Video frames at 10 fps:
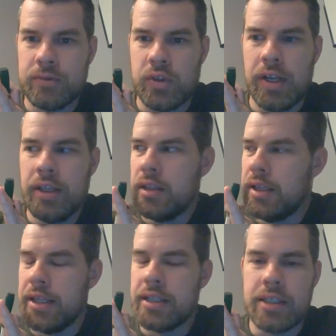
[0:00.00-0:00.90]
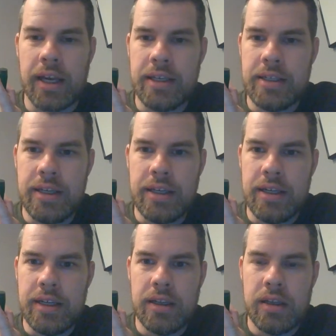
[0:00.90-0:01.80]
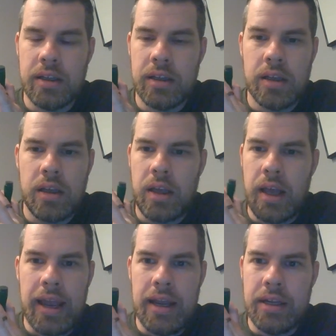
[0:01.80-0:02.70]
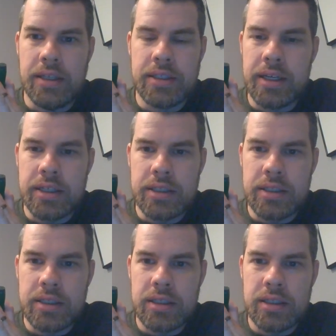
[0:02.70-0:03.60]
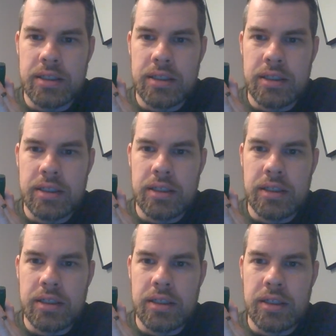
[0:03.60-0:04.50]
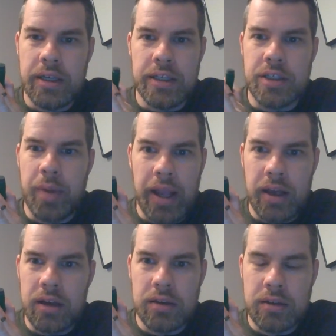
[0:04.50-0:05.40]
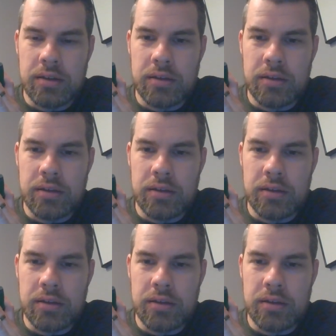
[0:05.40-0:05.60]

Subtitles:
right? It's 1986 in Japan,